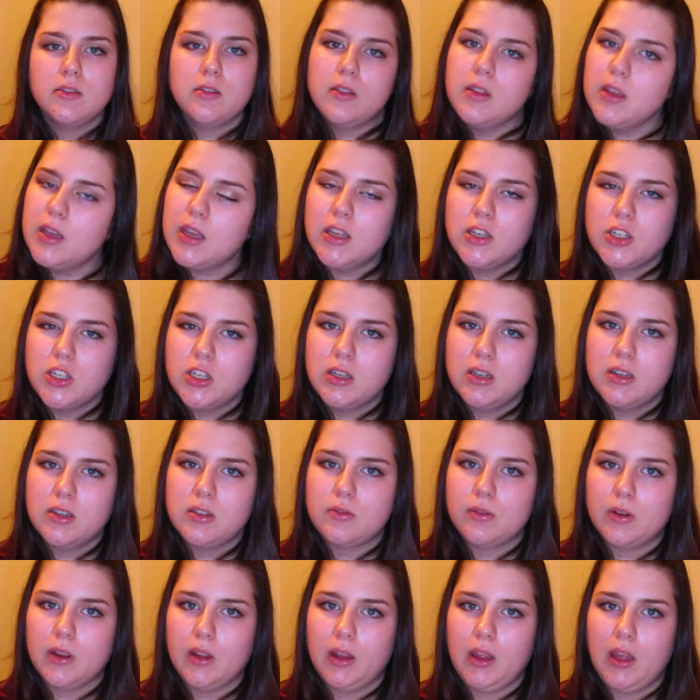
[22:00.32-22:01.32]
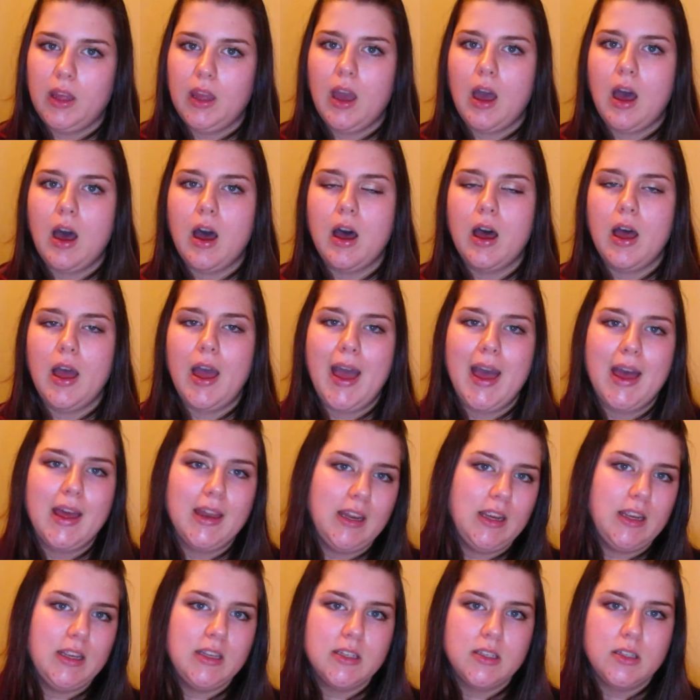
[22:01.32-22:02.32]
the kitchen is really
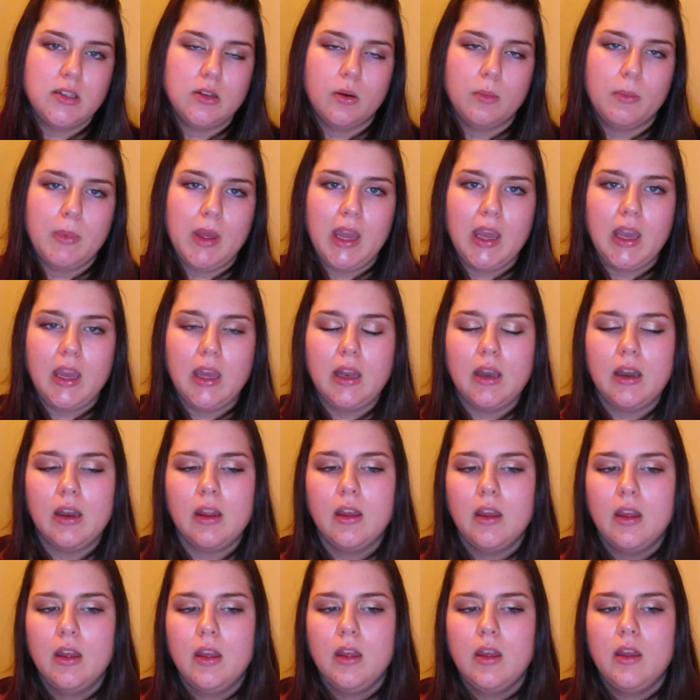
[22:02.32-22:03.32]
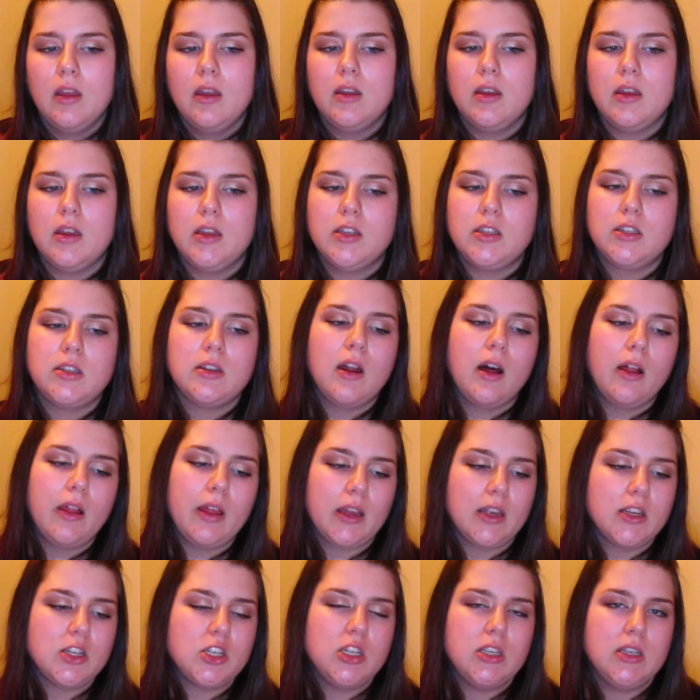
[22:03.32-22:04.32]
Annie's domain. It's not
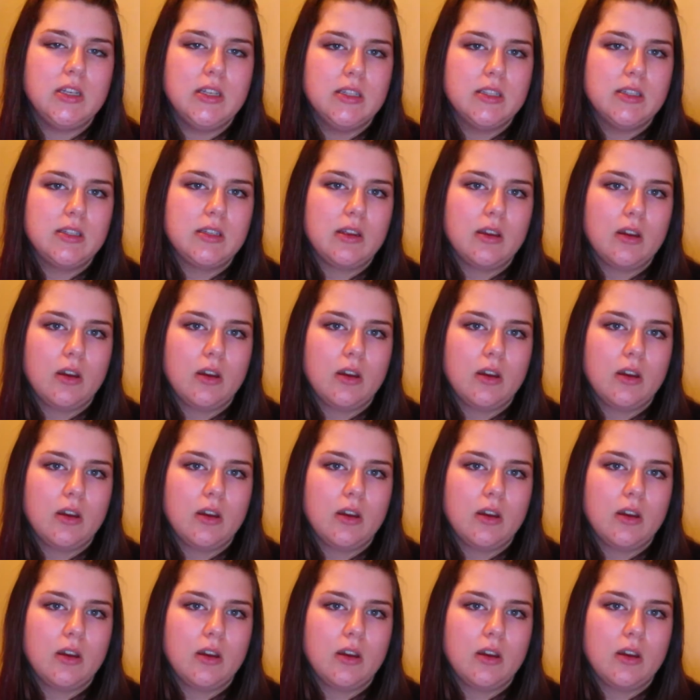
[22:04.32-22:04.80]
like she's